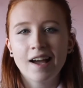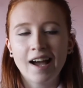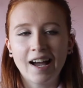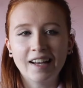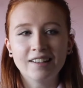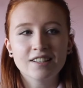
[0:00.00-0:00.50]

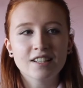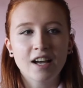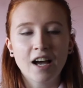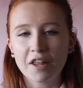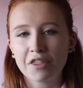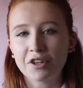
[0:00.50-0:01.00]
and
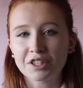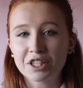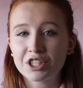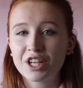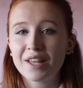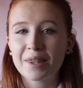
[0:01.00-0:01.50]
I thought I'd
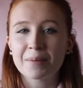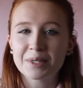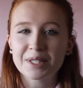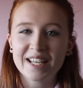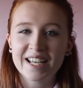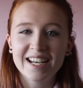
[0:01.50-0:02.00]
share them
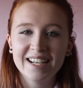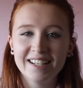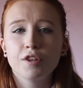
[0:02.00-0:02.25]
today.